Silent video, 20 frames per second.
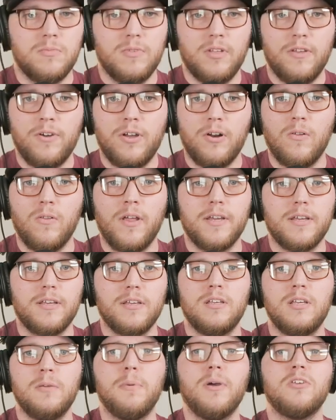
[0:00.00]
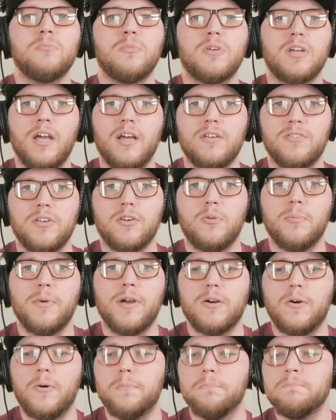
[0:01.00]
If I don't like it, he pays my gas, I go
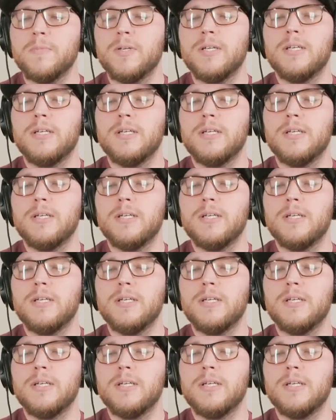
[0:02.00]
back home.